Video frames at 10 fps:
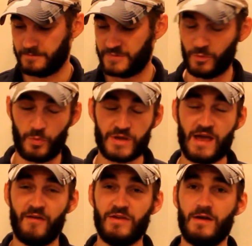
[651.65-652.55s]
So pretty
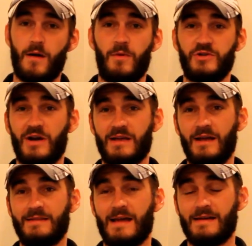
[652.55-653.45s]
heavy. I'm gonna try to
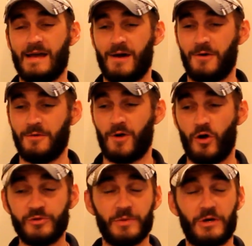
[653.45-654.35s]
cut that down.
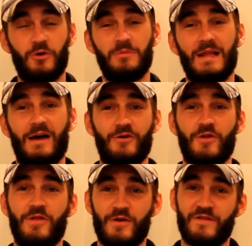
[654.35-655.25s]
Ultimate goal would be like
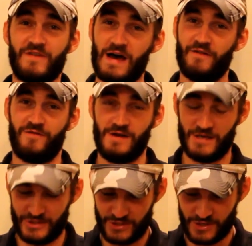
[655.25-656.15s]
under 35 for
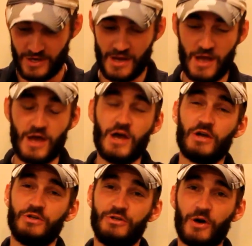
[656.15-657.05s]
next year.
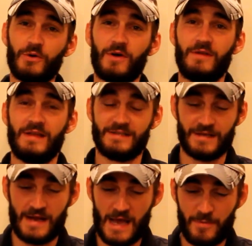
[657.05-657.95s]
Don't know that that's
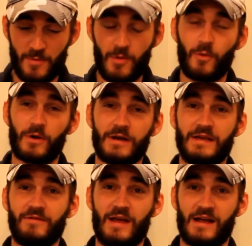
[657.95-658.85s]
gonna happen, but we're gonna
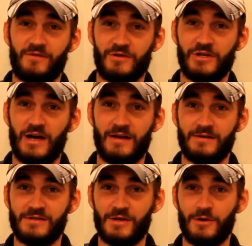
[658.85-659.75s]
give it a heck of a shot.
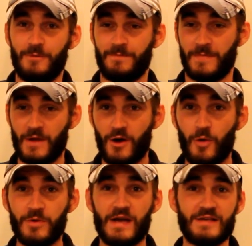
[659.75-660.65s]
So
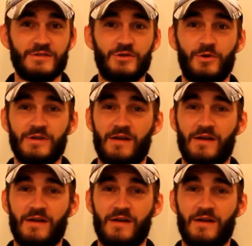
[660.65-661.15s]
hope you guys enjoyed.